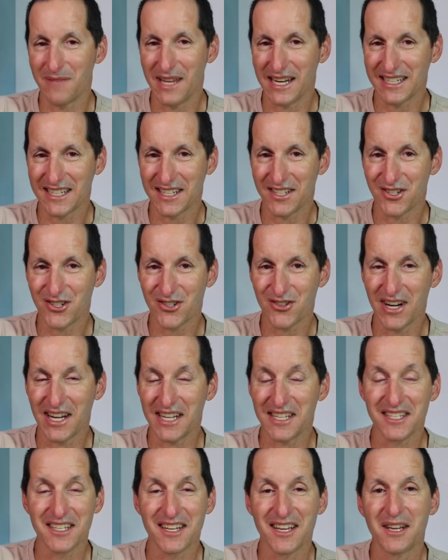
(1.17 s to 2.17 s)
that
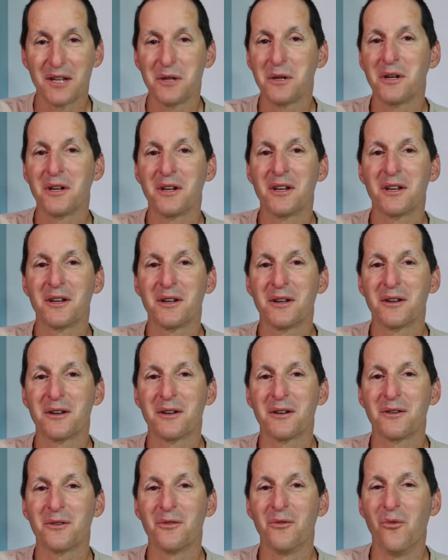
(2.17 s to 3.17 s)
constraint,
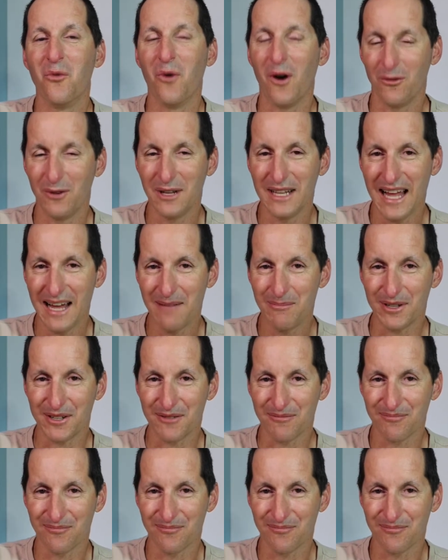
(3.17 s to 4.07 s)
what will happen?